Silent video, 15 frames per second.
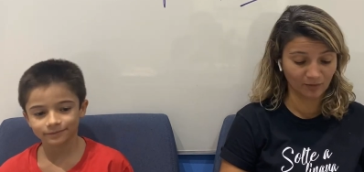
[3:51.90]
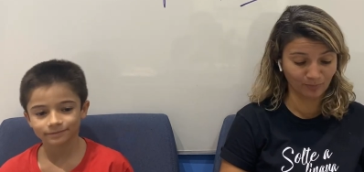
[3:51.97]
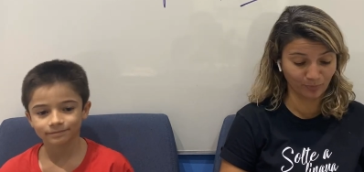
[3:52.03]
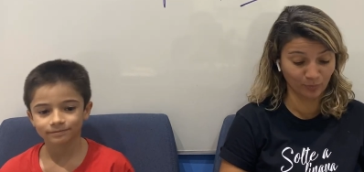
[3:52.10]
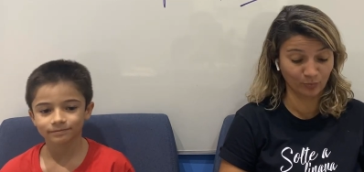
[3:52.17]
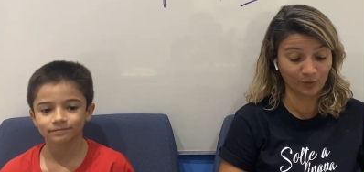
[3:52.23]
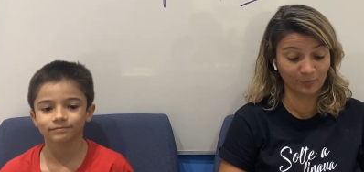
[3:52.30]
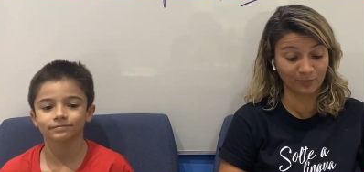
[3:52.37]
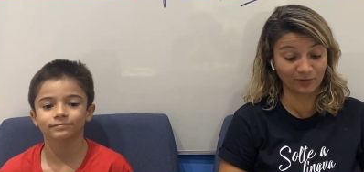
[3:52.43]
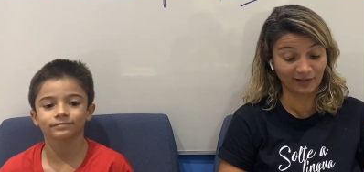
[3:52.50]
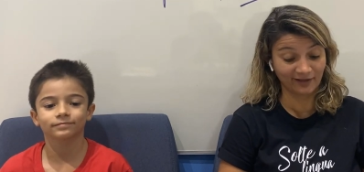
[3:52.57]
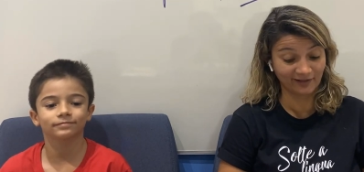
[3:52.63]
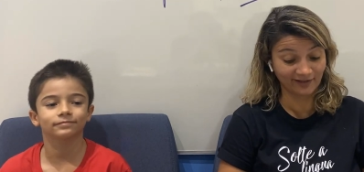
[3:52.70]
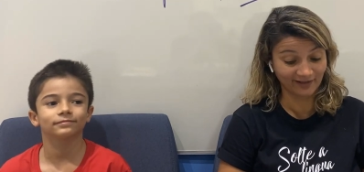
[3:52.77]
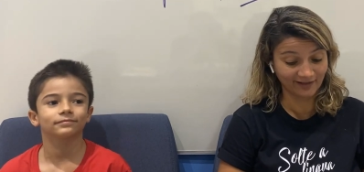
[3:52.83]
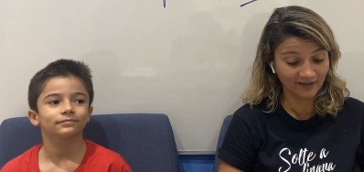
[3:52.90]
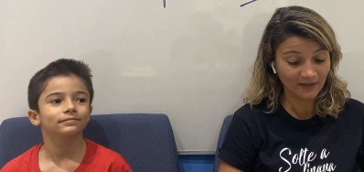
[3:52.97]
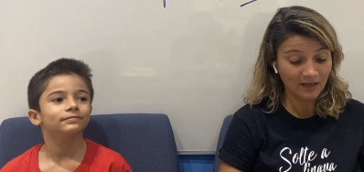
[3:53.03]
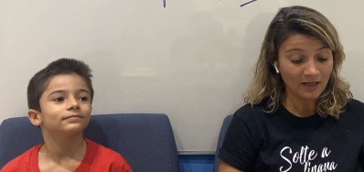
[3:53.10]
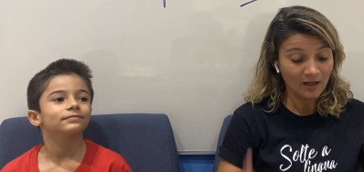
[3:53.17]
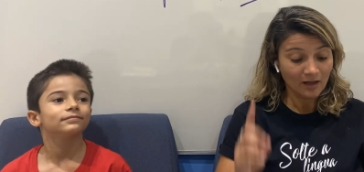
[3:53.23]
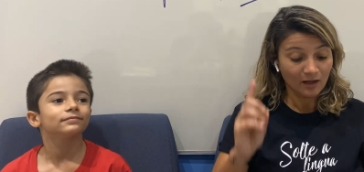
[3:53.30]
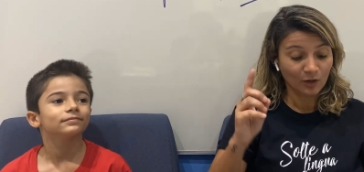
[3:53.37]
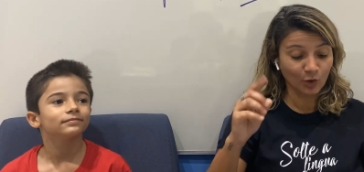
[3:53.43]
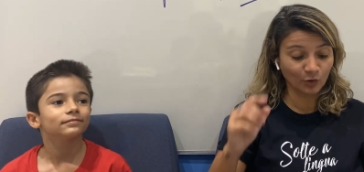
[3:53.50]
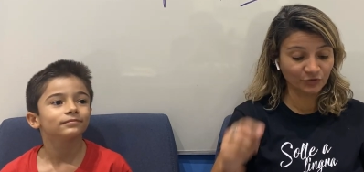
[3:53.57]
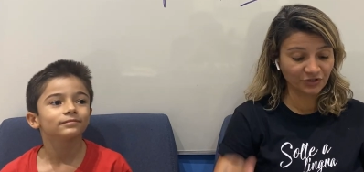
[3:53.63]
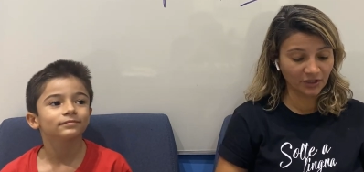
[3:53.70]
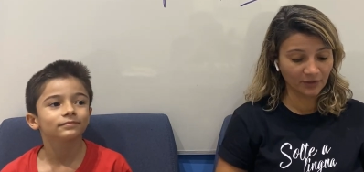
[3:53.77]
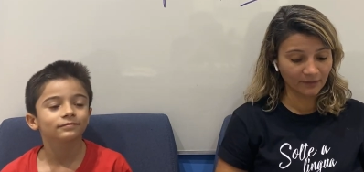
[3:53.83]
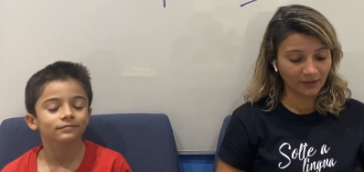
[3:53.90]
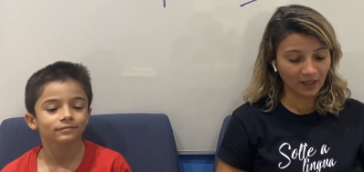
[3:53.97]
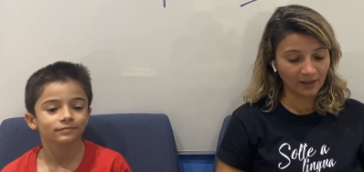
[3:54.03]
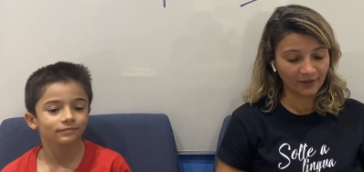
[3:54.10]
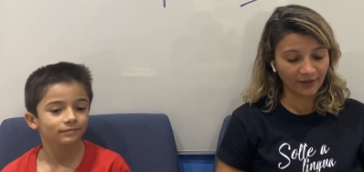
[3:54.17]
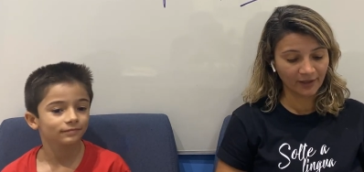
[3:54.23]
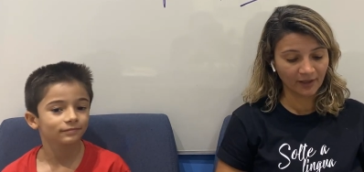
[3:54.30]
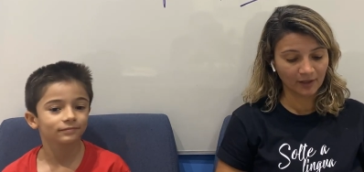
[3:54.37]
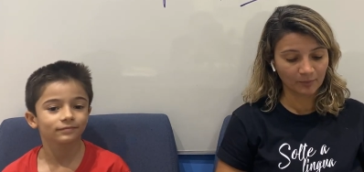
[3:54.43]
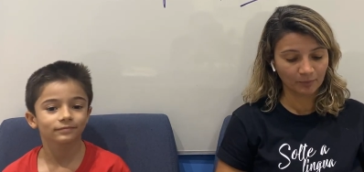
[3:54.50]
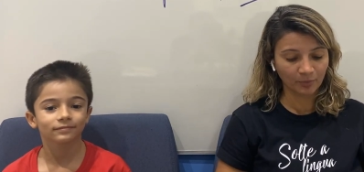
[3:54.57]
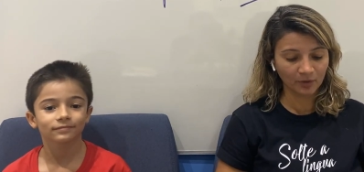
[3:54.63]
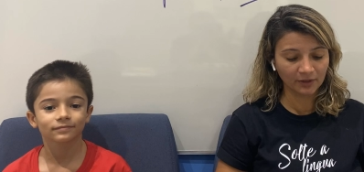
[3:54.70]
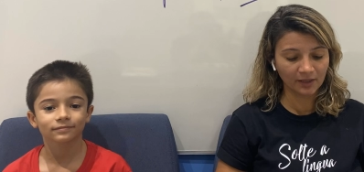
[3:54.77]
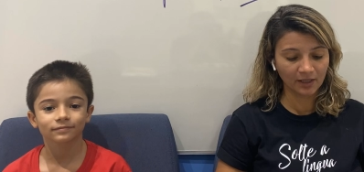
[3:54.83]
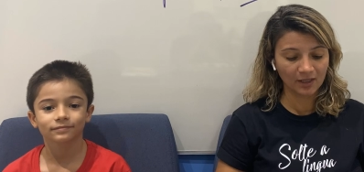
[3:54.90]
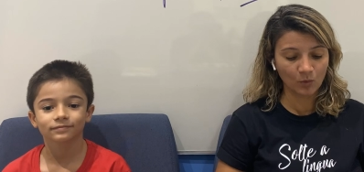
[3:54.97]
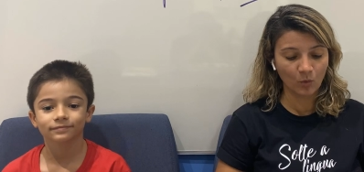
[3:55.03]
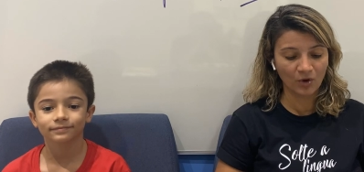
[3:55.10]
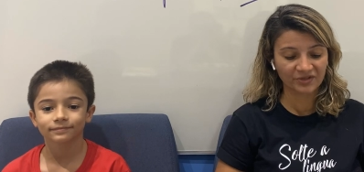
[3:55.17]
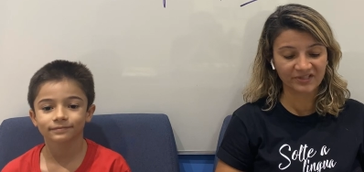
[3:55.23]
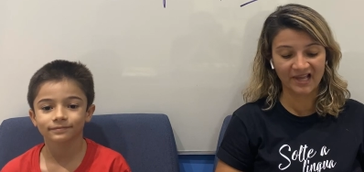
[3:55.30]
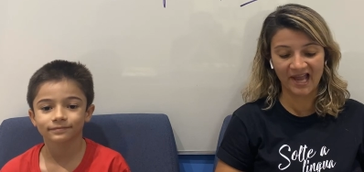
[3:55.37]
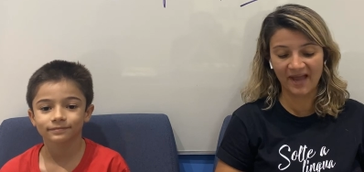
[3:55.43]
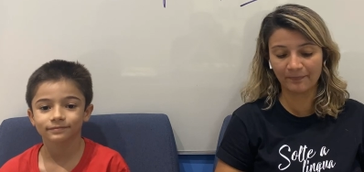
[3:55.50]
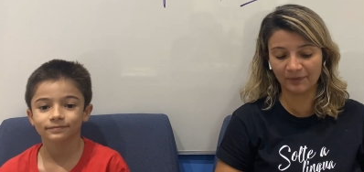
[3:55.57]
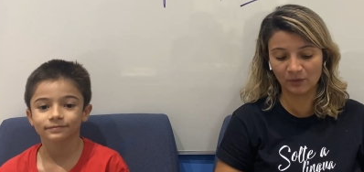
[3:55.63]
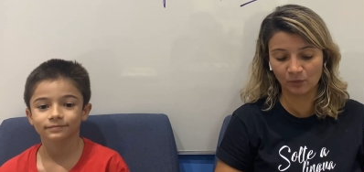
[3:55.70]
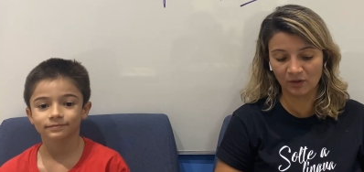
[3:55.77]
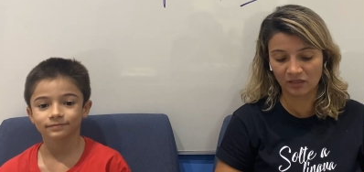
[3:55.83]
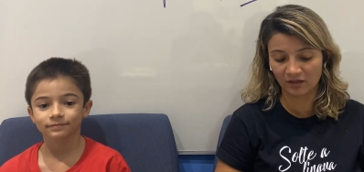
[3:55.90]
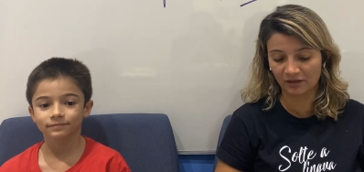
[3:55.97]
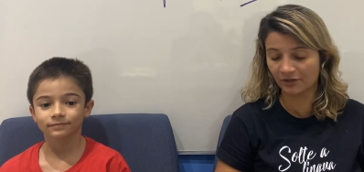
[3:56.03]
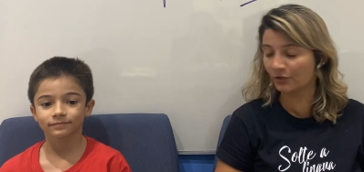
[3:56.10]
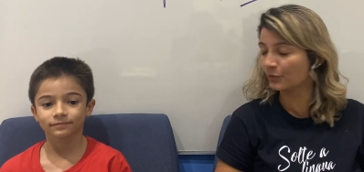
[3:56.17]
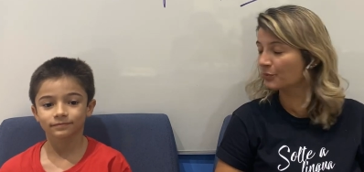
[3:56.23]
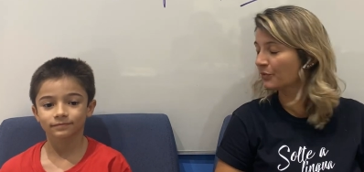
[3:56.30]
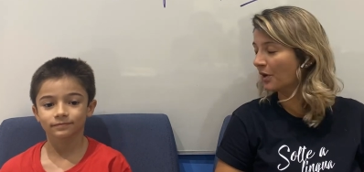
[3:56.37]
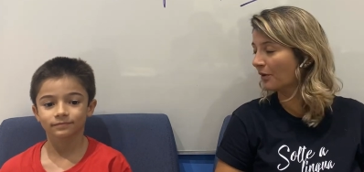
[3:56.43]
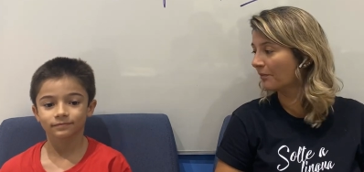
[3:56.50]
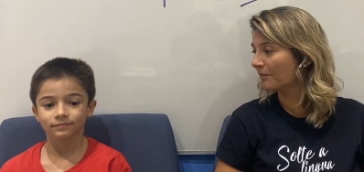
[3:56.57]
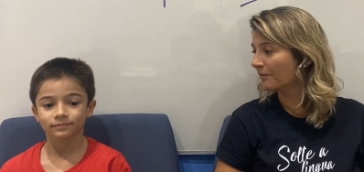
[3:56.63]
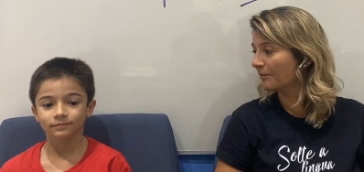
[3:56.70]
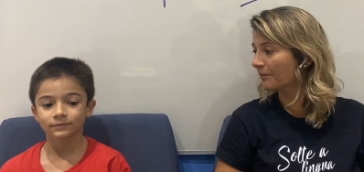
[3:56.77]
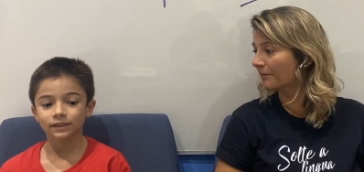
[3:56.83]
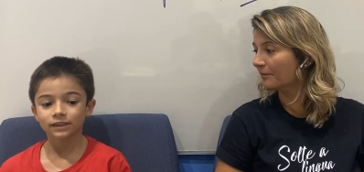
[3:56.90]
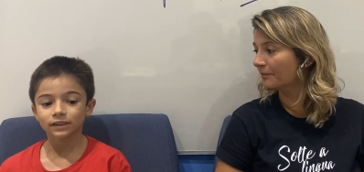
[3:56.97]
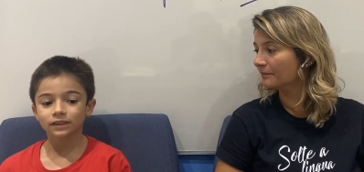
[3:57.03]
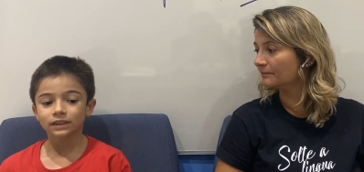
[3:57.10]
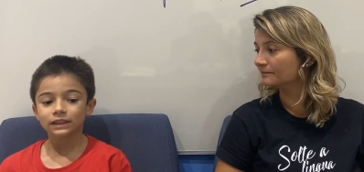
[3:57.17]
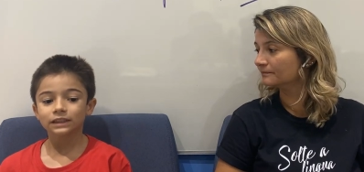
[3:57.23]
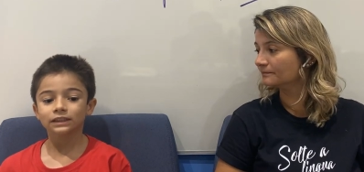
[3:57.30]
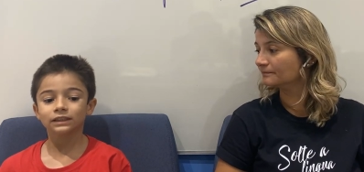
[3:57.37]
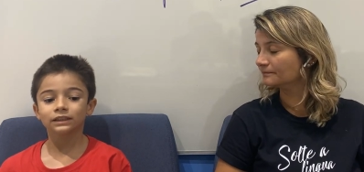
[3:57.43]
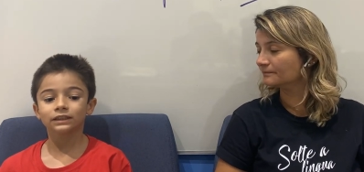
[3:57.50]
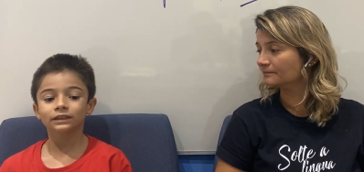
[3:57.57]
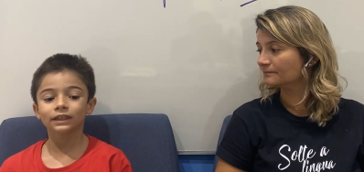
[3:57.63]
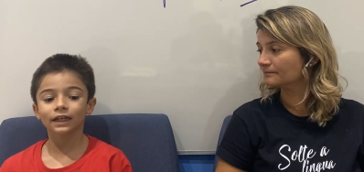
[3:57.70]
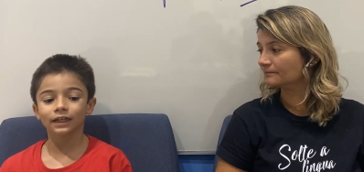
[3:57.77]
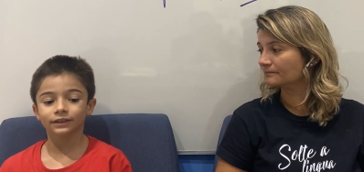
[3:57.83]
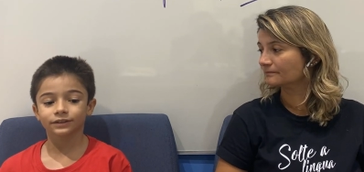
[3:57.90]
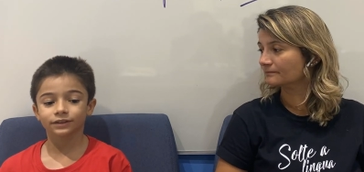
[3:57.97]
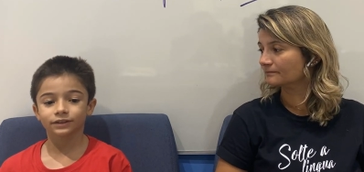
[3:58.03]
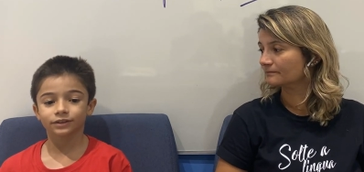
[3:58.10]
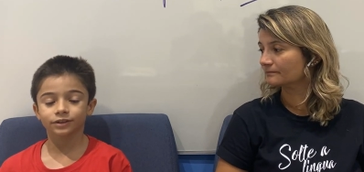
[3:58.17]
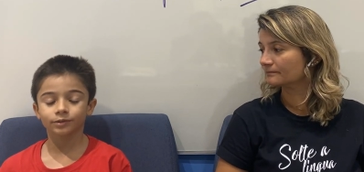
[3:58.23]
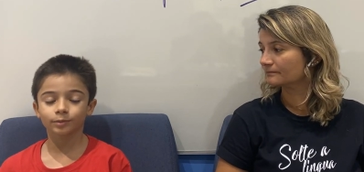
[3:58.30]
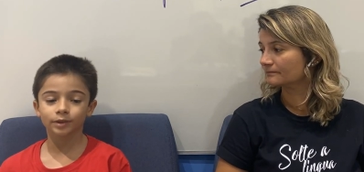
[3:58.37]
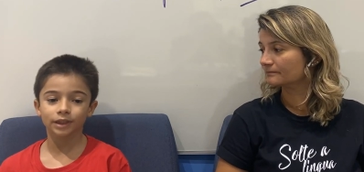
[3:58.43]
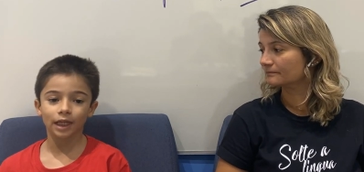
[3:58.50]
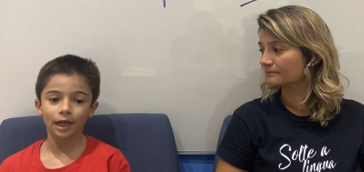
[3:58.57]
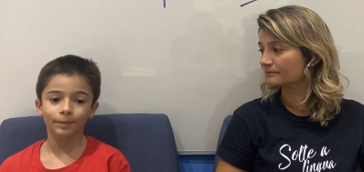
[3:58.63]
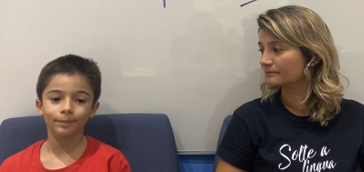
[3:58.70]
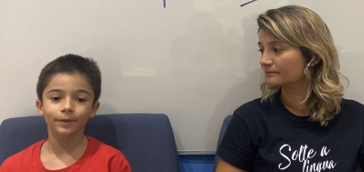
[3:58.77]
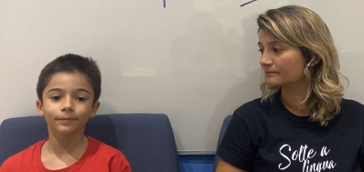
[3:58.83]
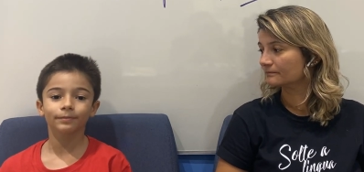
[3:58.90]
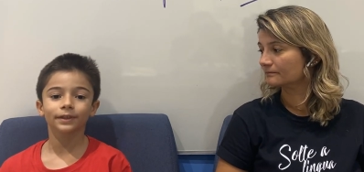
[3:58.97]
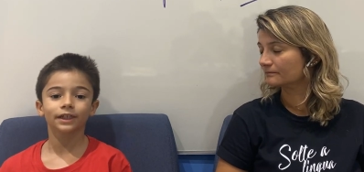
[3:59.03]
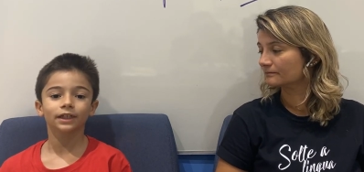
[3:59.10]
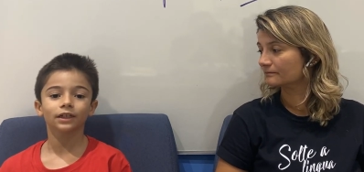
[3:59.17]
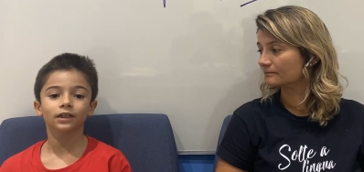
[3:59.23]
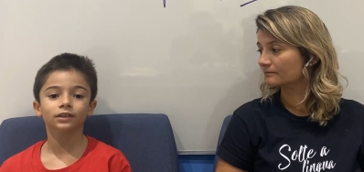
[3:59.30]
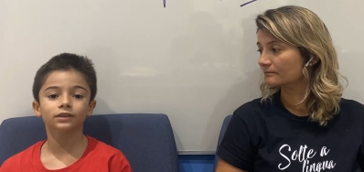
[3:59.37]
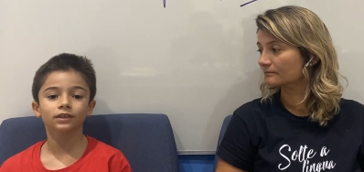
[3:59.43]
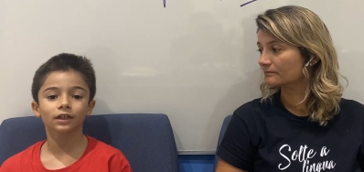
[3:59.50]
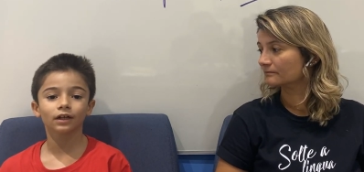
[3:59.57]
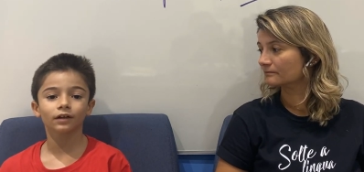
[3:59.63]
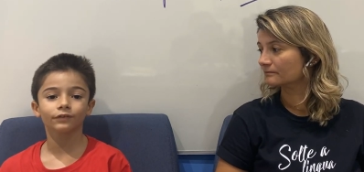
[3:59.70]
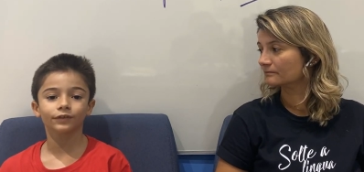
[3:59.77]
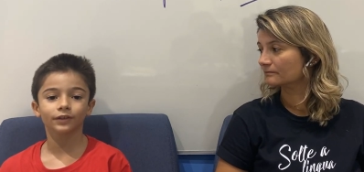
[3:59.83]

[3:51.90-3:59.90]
Speaker 1: poor Pollyanna. Continuing, Laura Ann. Pollyanna was happy with her room.
Speaker 2: Yes, she was happy because of